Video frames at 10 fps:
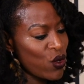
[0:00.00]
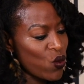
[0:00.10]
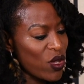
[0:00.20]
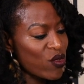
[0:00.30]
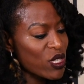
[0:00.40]

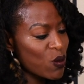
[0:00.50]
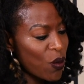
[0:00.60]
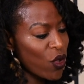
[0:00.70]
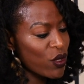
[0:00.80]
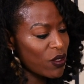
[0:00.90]
we
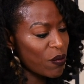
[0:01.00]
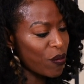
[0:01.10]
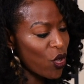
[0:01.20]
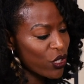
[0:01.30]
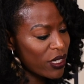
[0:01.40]
respond
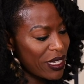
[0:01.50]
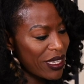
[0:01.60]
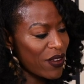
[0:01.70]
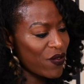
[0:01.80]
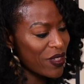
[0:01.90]

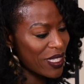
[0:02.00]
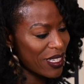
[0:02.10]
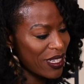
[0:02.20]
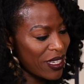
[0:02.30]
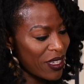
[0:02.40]
bodily and
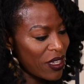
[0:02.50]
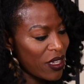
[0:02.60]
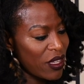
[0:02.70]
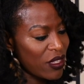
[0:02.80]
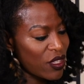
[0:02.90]
physically
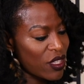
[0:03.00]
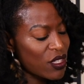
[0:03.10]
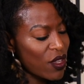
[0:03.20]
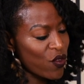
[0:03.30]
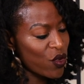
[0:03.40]
to the
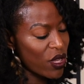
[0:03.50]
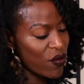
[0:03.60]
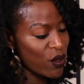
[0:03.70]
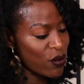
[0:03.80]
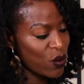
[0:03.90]
suffering
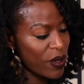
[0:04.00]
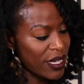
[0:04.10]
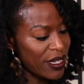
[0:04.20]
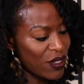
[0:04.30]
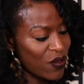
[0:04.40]
of those we
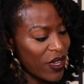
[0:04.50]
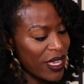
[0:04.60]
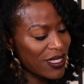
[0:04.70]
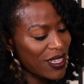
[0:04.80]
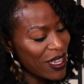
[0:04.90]
identify
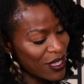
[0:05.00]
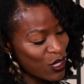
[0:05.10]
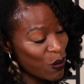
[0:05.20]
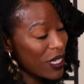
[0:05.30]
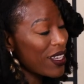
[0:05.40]
as
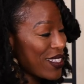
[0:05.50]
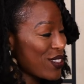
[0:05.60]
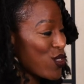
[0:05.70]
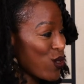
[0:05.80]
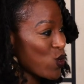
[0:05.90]
us, but
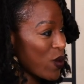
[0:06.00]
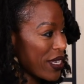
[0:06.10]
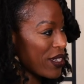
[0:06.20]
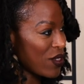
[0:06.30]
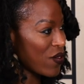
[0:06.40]
less to those
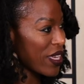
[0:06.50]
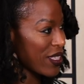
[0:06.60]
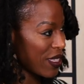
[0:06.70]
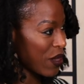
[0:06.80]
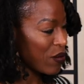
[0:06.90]
we identify
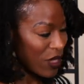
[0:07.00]
as them.